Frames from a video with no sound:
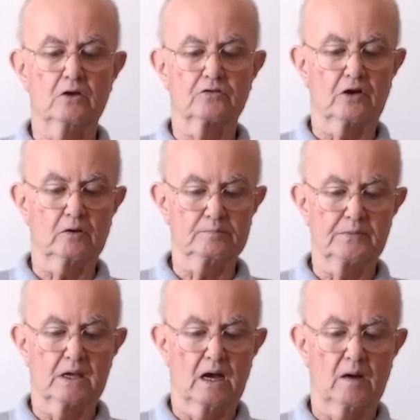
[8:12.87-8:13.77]
So
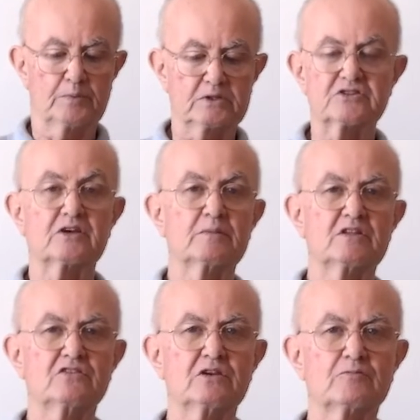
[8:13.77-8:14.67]
I'll put some of
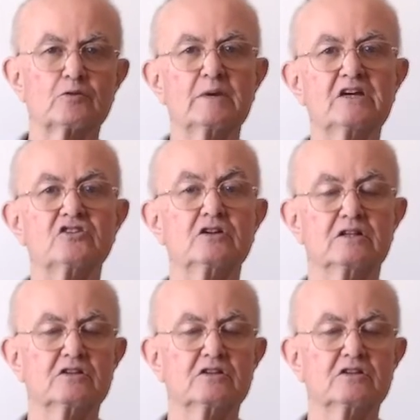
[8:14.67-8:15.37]
this information in